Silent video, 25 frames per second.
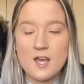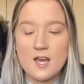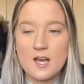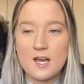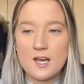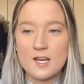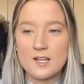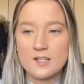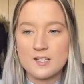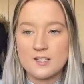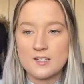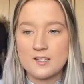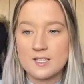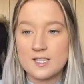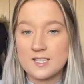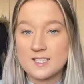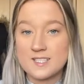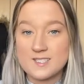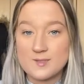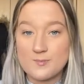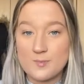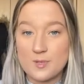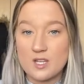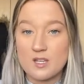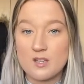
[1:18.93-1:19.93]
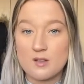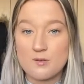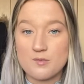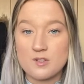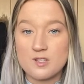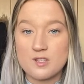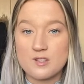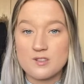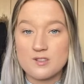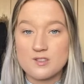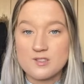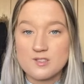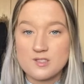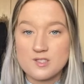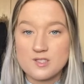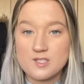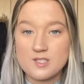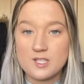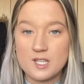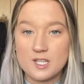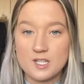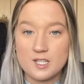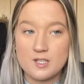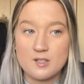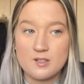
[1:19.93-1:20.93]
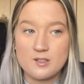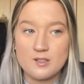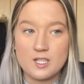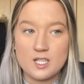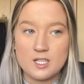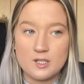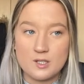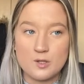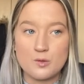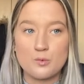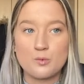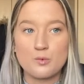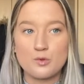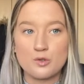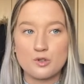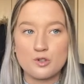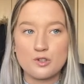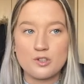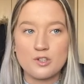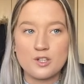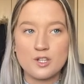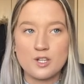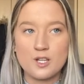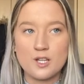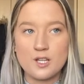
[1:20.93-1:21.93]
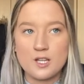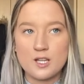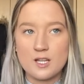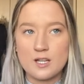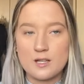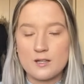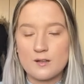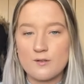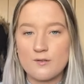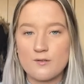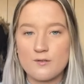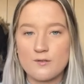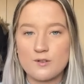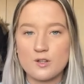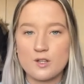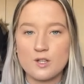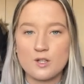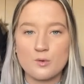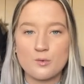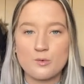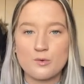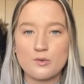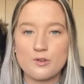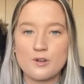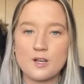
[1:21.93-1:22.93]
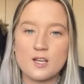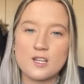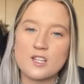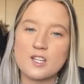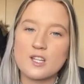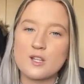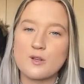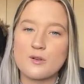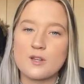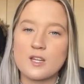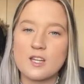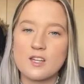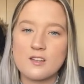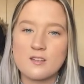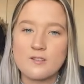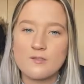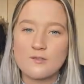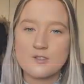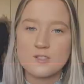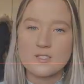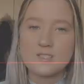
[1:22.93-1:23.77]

and experience than you would if you were at uni, for